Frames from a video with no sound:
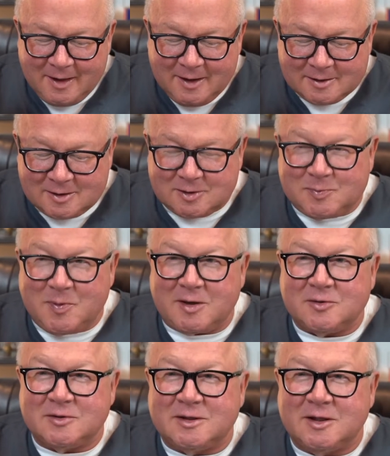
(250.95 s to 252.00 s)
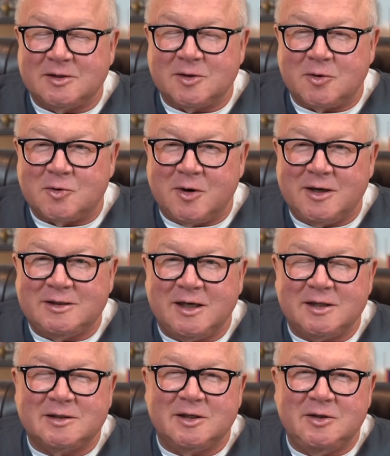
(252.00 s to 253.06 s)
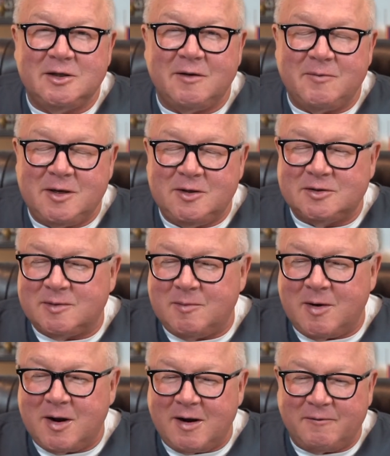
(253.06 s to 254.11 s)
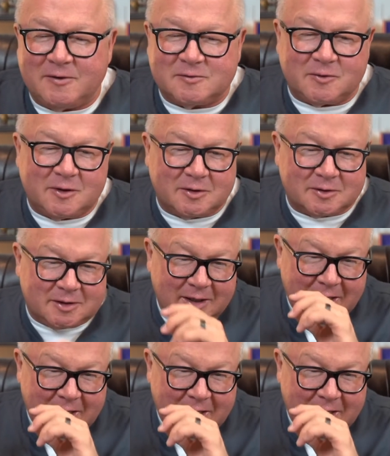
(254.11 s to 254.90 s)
so SpectraCells are a great test. I've been using in my office for years.